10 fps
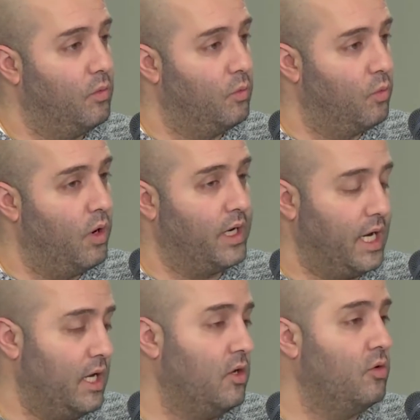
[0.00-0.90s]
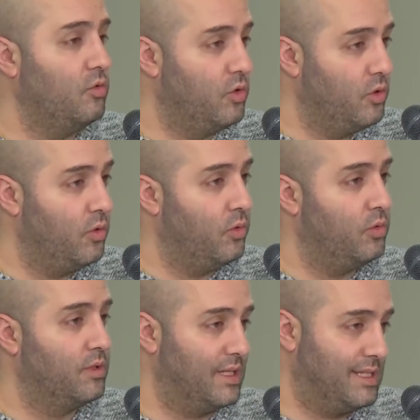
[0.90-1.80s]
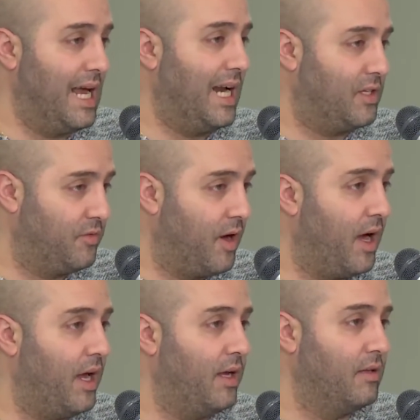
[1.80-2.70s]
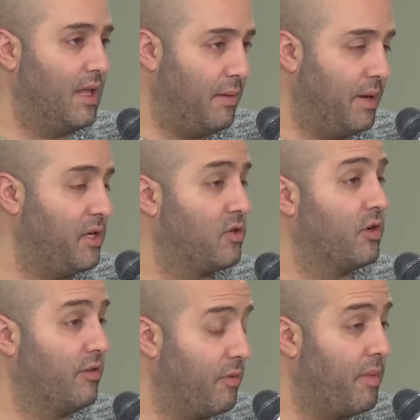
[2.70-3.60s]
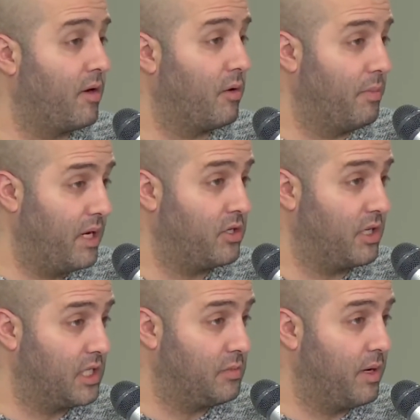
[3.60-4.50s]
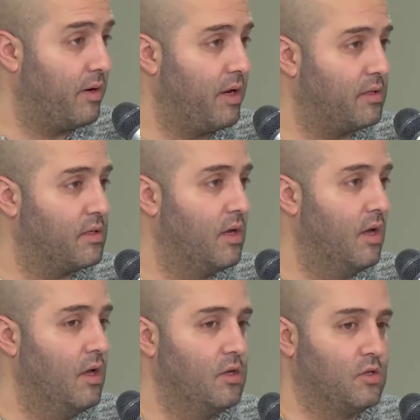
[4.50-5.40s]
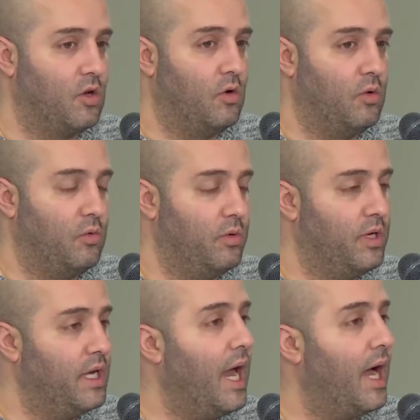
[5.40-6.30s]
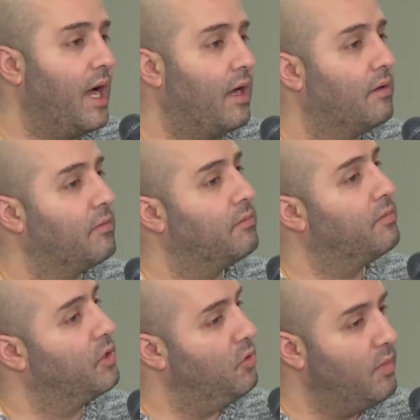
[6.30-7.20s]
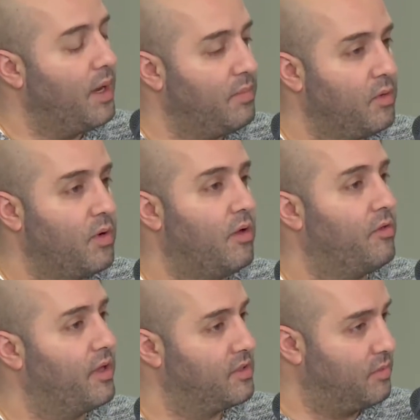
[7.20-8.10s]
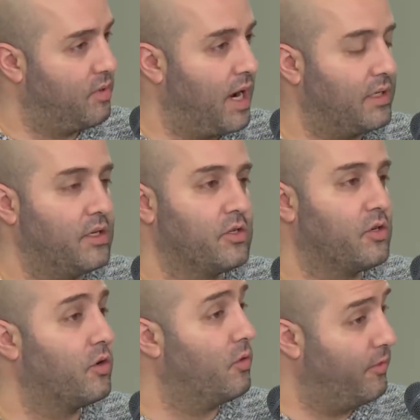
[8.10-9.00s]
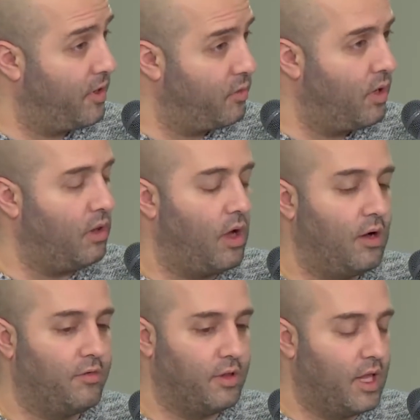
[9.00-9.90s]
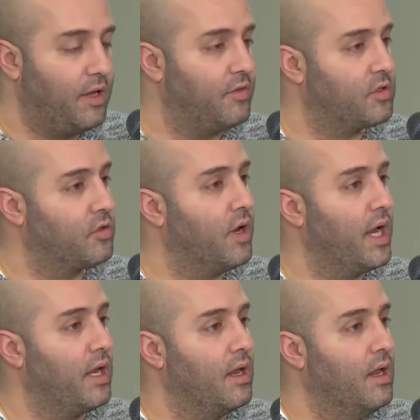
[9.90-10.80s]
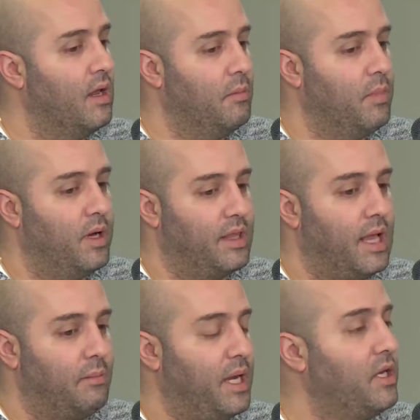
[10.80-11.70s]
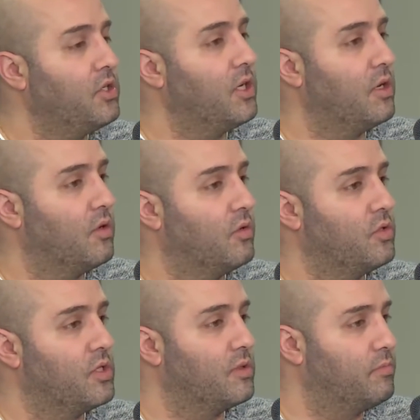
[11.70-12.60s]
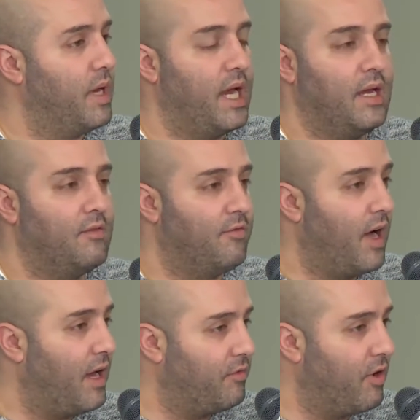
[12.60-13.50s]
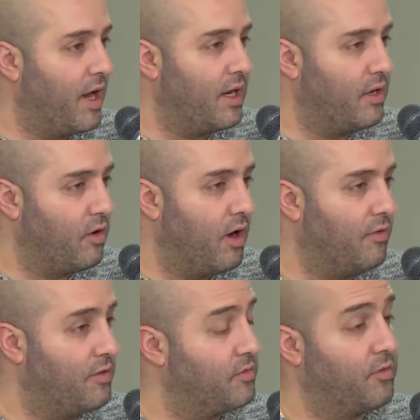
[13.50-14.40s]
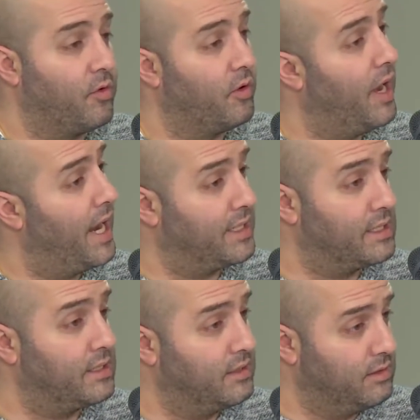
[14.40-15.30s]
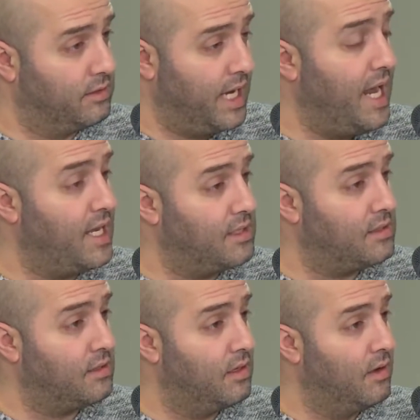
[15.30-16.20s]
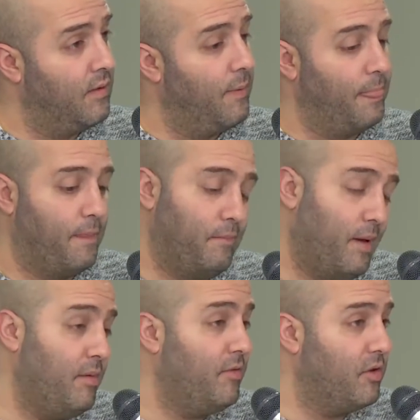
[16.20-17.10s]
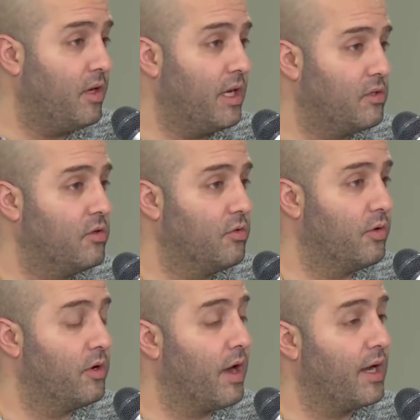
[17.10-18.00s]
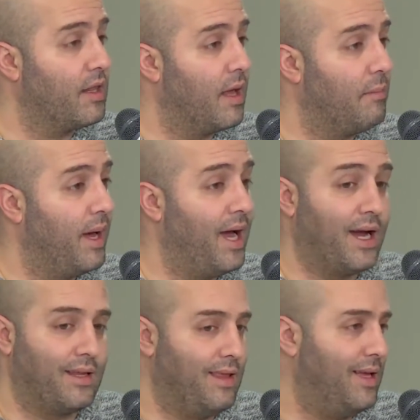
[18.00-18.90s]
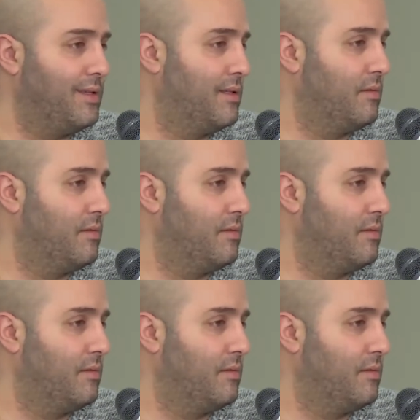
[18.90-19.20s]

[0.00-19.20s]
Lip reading: What can you do to satisfy that patient or give a better patient experience? So you might be wealthy as the practitioner, very well off, and life is great. But that patient who just paid $5,000 at your office for X case, maybe if you get $2-3 of that back, that's